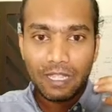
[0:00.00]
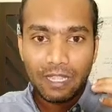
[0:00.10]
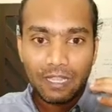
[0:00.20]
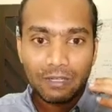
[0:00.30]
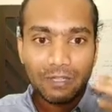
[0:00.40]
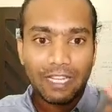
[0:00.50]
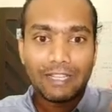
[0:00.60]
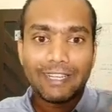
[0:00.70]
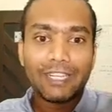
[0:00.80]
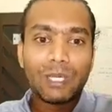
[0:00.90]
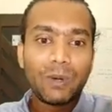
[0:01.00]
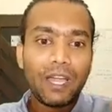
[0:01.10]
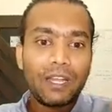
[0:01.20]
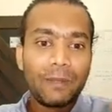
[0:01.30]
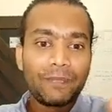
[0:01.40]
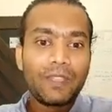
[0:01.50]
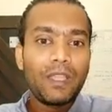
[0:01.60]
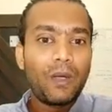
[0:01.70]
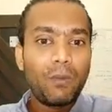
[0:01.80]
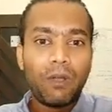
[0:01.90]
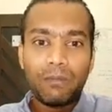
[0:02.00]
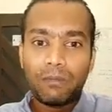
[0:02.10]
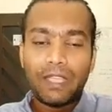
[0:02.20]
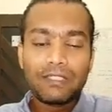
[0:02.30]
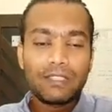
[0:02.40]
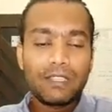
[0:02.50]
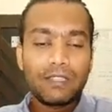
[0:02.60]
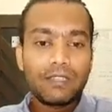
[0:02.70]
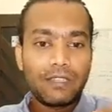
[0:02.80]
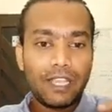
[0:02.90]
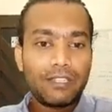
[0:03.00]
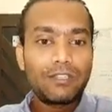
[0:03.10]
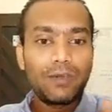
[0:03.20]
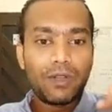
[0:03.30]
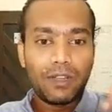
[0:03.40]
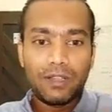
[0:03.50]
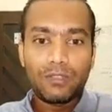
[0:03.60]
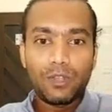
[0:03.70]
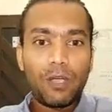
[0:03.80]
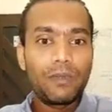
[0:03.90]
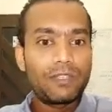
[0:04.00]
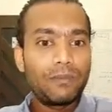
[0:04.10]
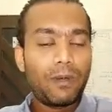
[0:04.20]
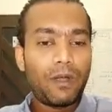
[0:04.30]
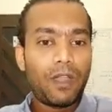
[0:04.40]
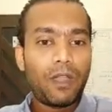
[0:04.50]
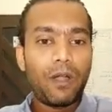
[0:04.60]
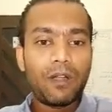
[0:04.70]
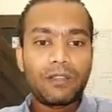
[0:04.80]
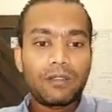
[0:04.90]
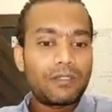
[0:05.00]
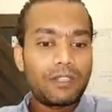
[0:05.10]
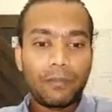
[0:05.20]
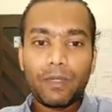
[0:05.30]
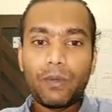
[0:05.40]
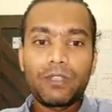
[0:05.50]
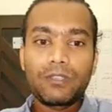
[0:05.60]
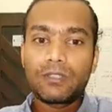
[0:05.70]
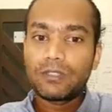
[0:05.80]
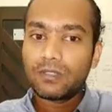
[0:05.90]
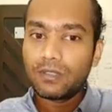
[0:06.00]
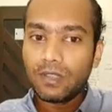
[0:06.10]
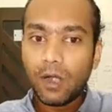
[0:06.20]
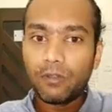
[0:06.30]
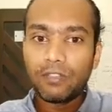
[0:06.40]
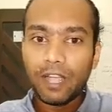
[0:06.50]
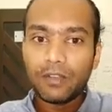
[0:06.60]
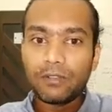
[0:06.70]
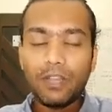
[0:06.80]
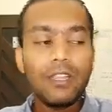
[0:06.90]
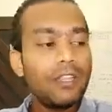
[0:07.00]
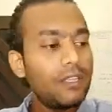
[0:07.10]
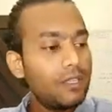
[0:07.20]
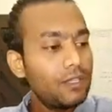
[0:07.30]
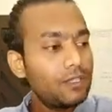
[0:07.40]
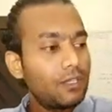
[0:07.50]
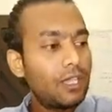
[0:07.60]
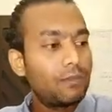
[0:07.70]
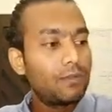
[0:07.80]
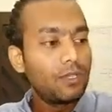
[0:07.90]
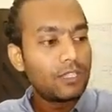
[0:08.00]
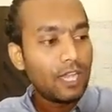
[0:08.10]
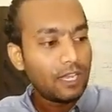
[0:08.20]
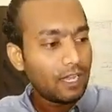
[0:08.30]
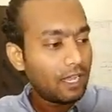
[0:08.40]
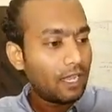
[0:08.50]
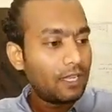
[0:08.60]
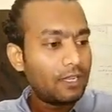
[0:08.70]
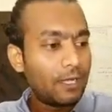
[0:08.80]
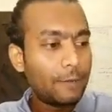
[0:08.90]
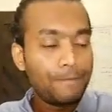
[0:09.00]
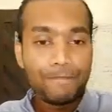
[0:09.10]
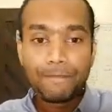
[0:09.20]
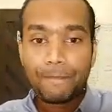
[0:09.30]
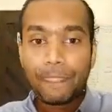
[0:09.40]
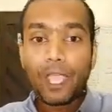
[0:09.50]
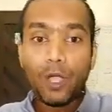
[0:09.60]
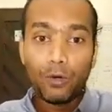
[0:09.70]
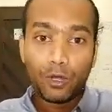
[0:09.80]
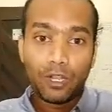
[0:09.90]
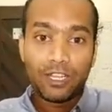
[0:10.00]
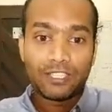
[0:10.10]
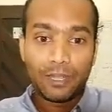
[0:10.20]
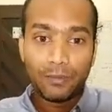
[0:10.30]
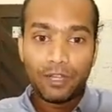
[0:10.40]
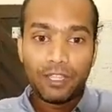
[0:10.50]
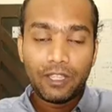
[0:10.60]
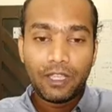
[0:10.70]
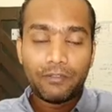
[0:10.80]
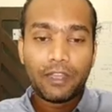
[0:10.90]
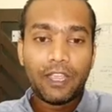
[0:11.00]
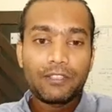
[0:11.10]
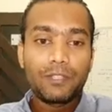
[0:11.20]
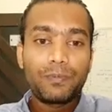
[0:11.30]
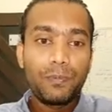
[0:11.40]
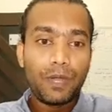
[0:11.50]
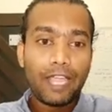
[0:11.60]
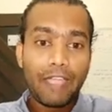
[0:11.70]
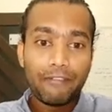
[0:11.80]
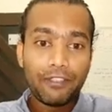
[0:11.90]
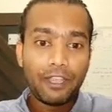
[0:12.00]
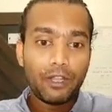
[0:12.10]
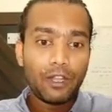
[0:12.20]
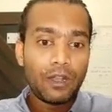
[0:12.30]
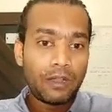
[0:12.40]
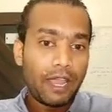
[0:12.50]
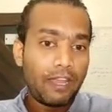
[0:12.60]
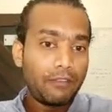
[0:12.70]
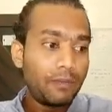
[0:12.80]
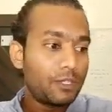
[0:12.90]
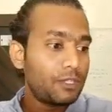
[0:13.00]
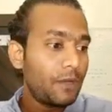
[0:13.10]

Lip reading: really required. What makes it gets your job is important, not something which is out of that, right? So keep doing that, and overall, in a summary, if I can just bring everything into the picture,